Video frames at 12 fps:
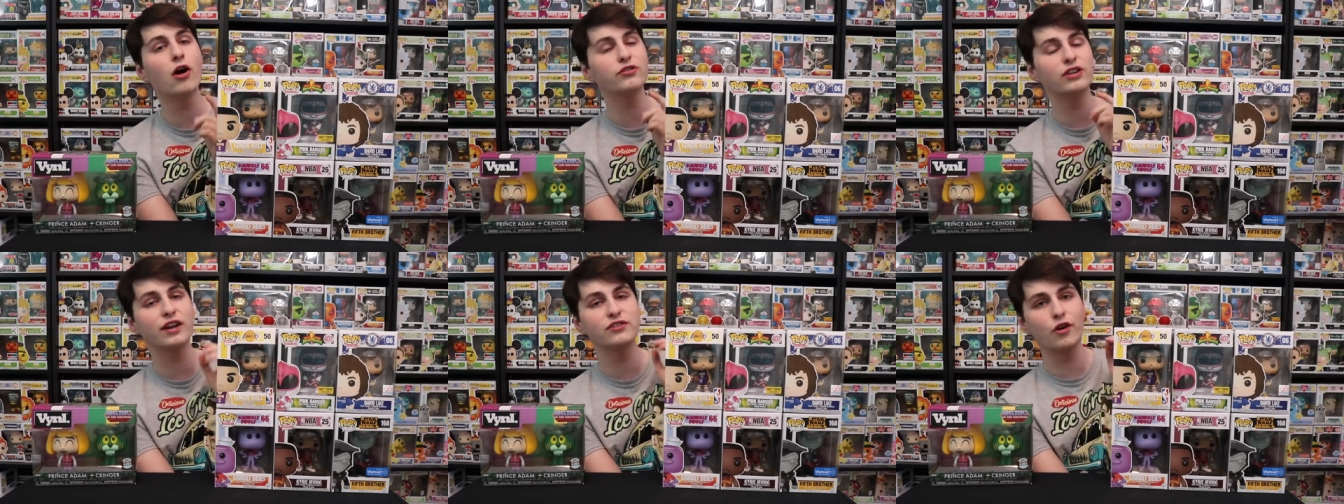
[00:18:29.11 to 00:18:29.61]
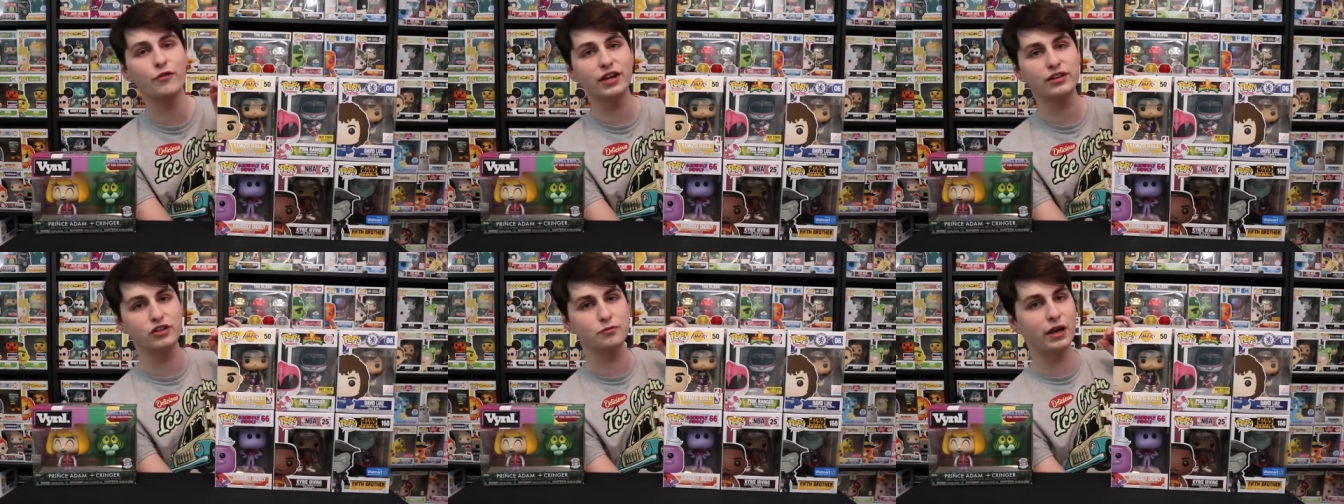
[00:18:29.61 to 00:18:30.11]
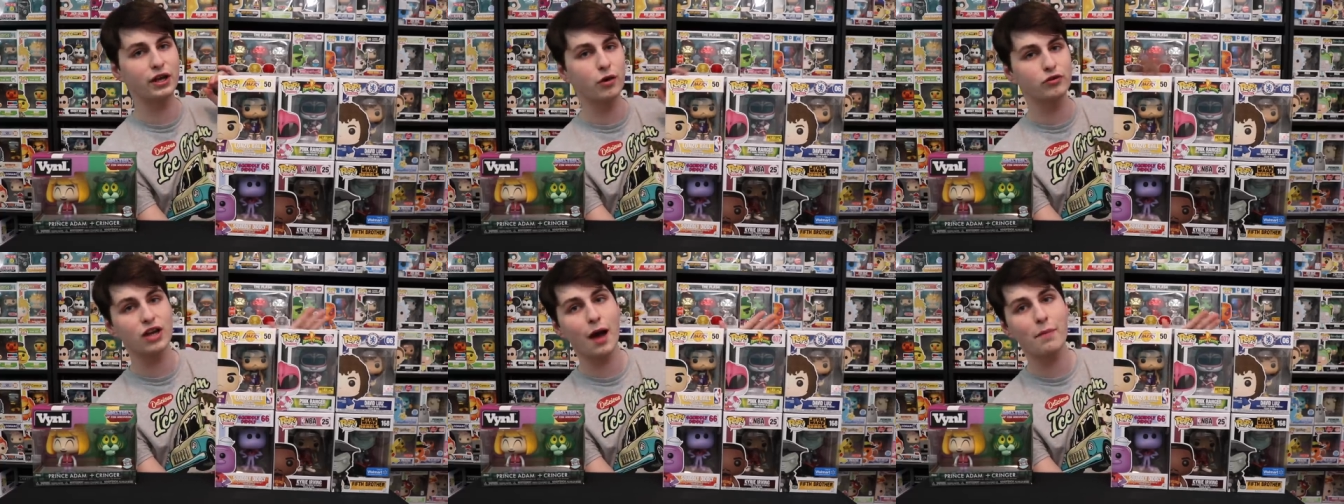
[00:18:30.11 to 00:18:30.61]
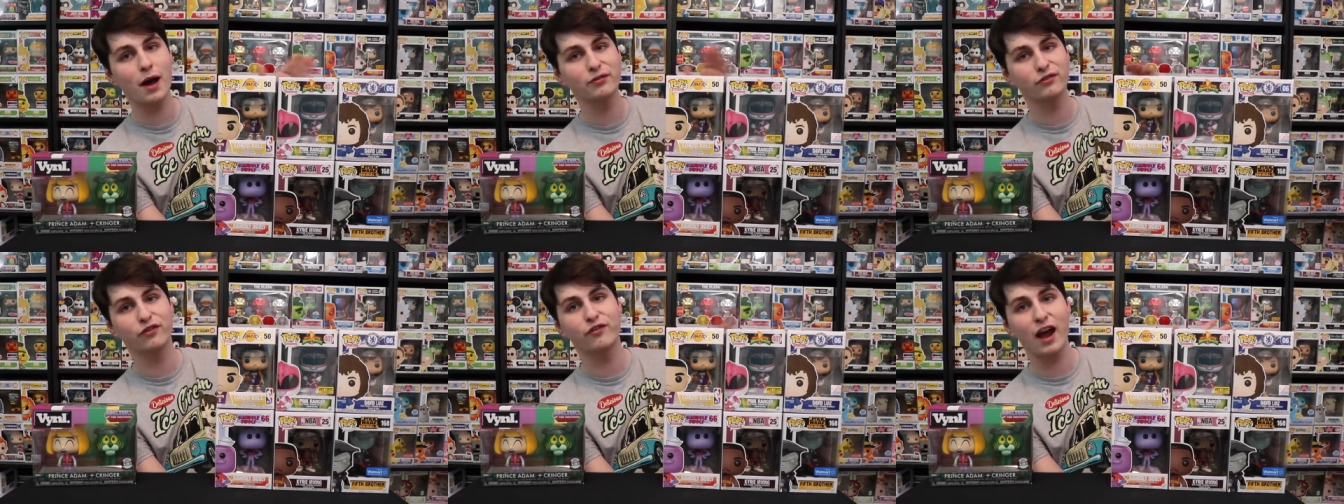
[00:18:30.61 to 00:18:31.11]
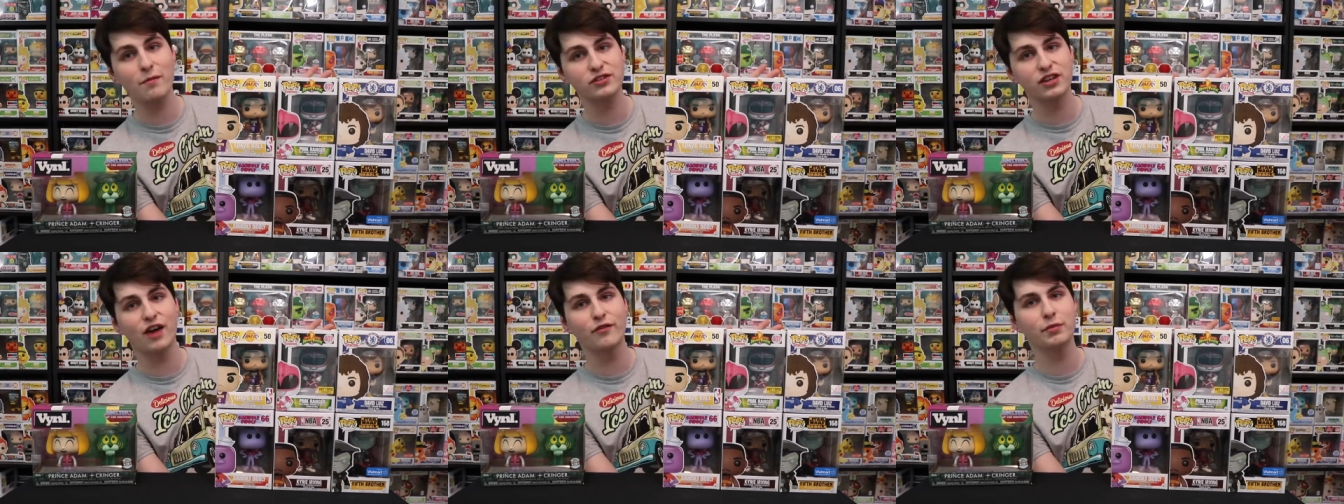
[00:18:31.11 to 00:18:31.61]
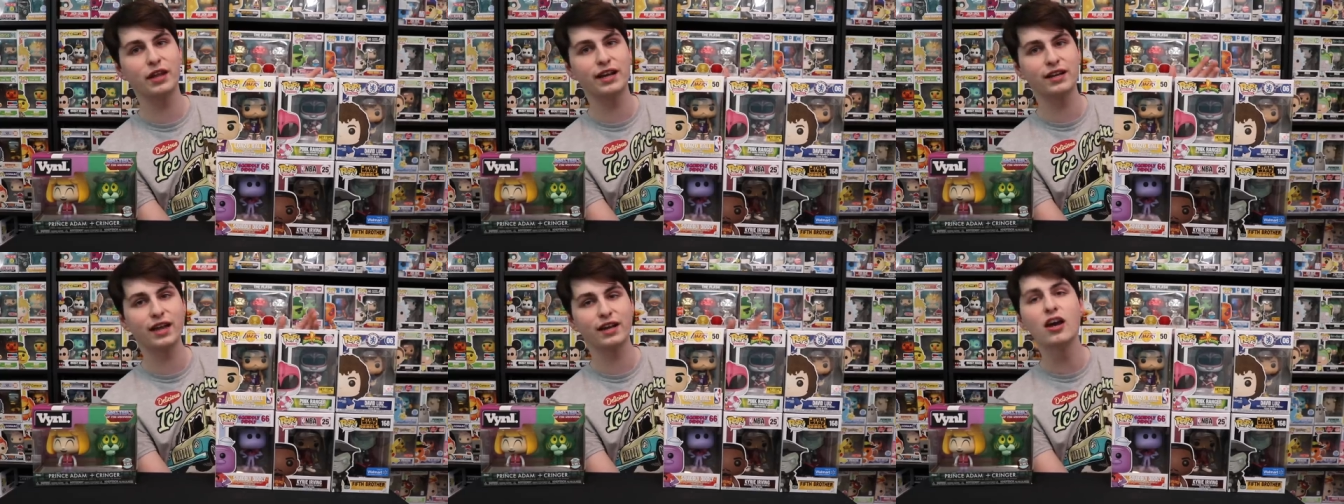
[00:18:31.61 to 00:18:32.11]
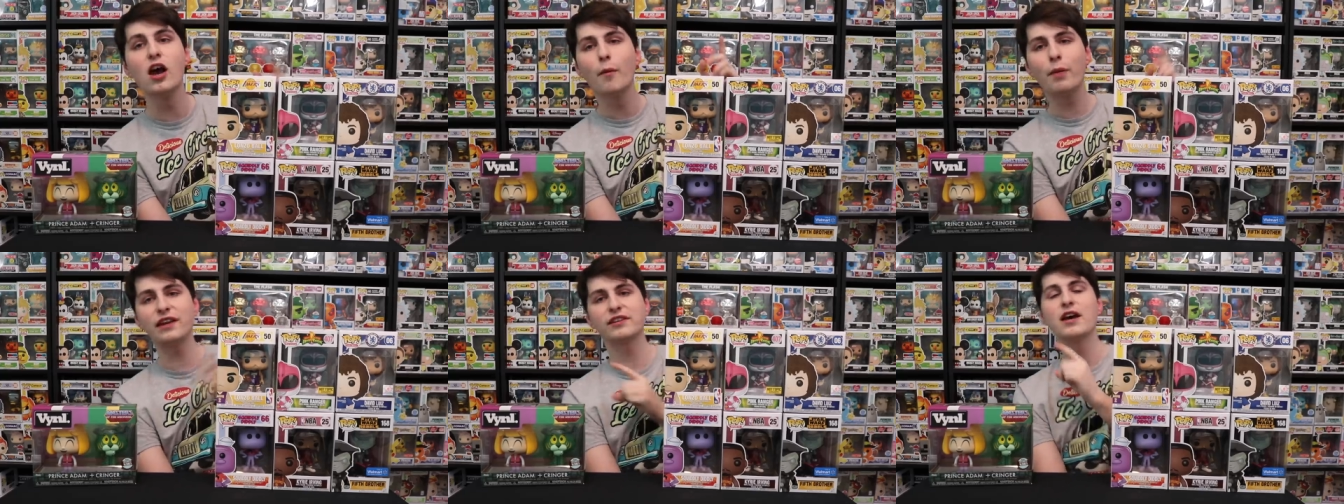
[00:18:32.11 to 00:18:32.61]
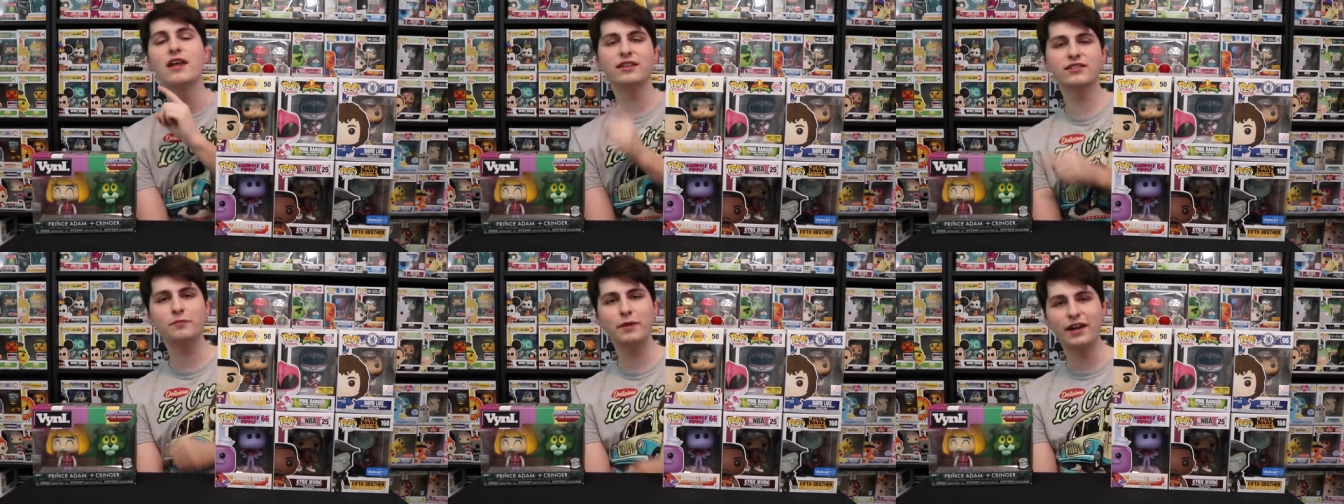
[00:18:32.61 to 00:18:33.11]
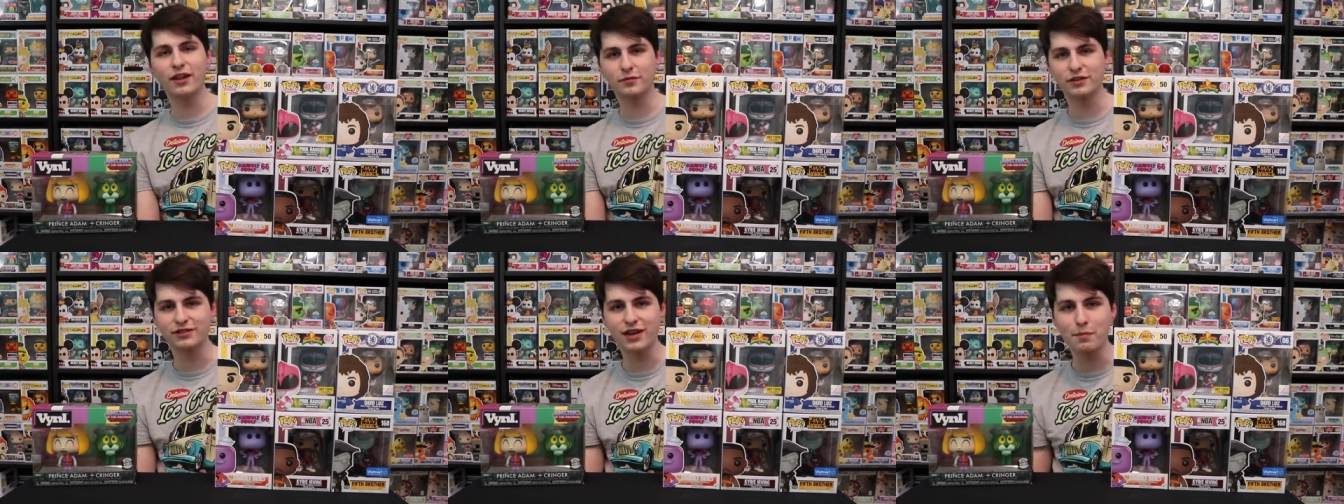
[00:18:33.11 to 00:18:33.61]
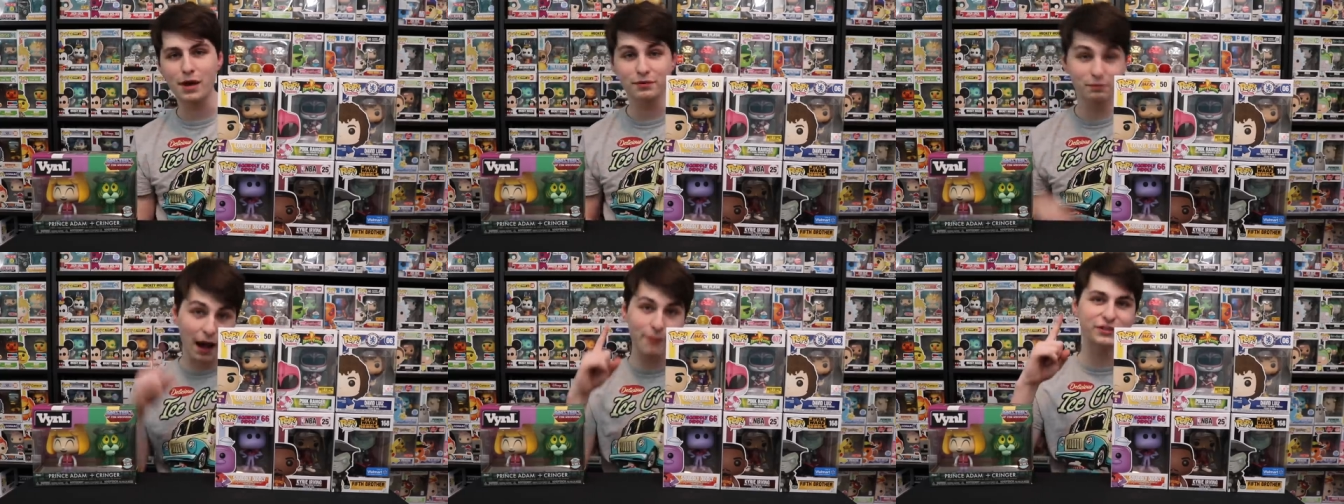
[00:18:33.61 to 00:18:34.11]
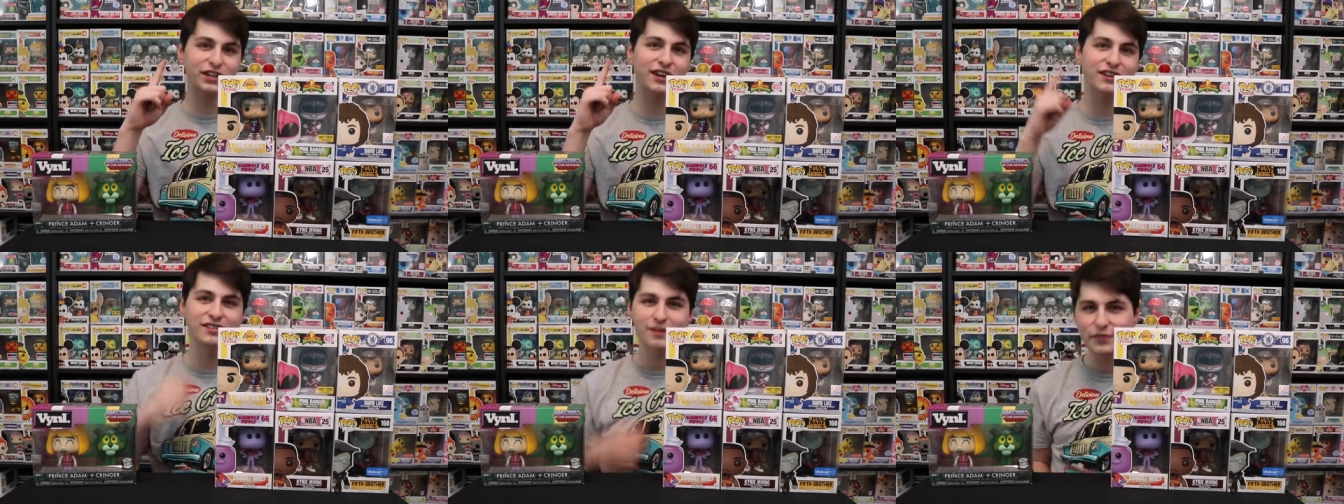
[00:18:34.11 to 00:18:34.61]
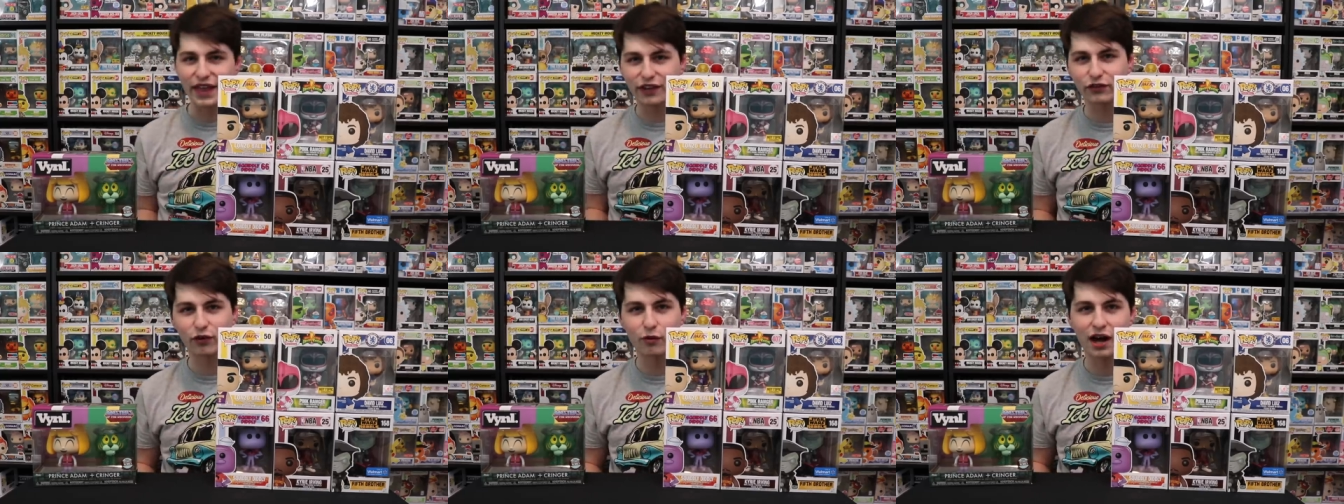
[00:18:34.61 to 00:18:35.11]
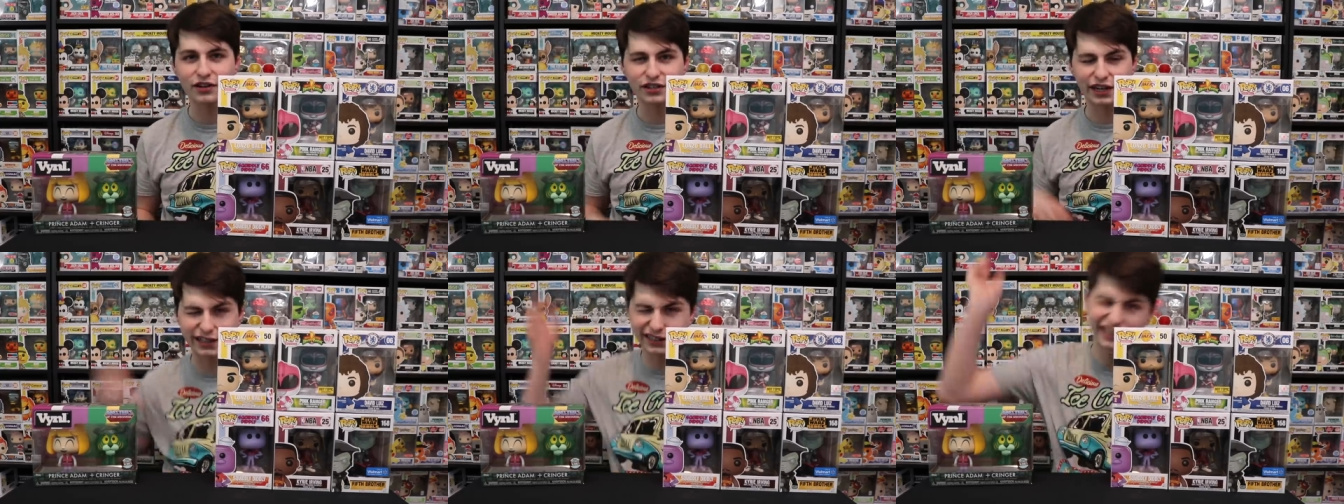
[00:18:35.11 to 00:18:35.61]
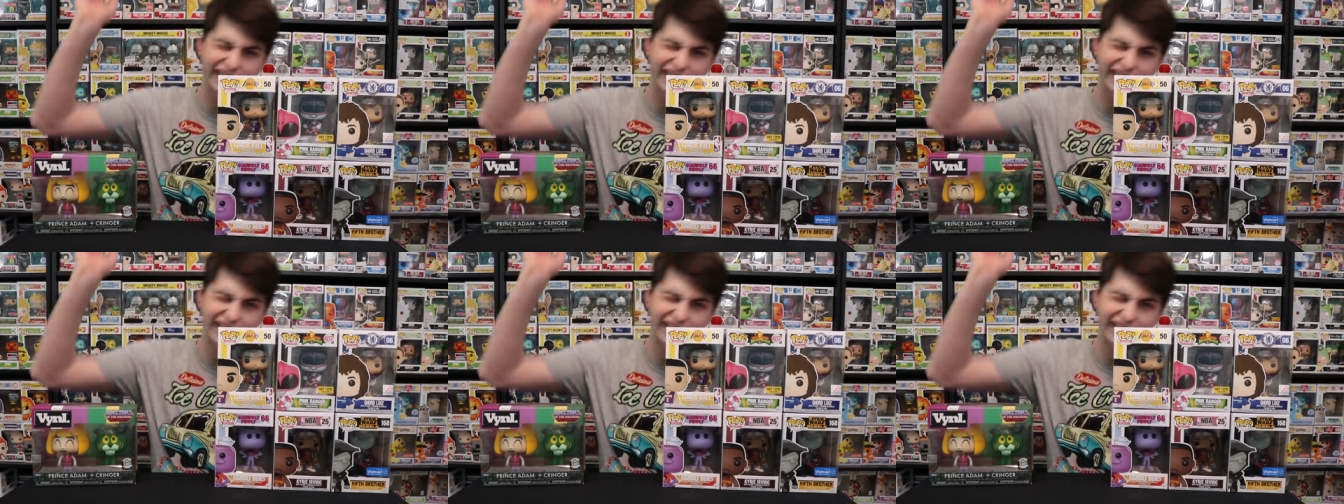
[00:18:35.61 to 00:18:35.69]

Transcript: Also, guys, don't forget to use my code TOPPOPS for 5% off of Play and Collect, but this has been another episode of Top Pops. Popsters, thanks for watching.